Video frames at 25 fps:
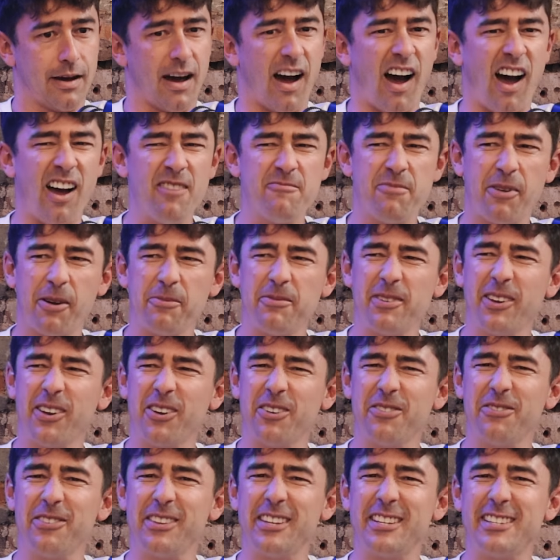I'd probably
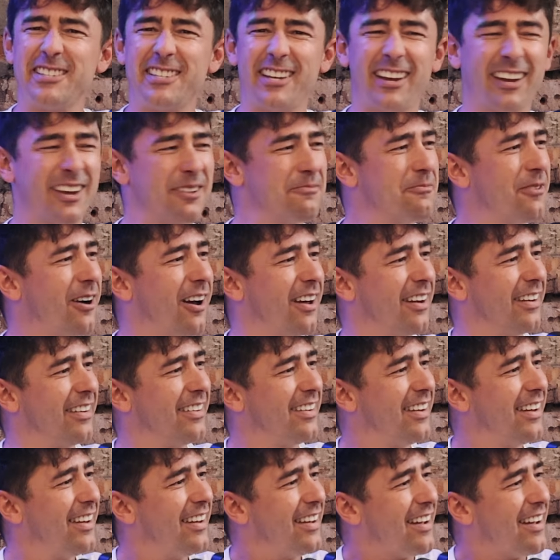go for the second one.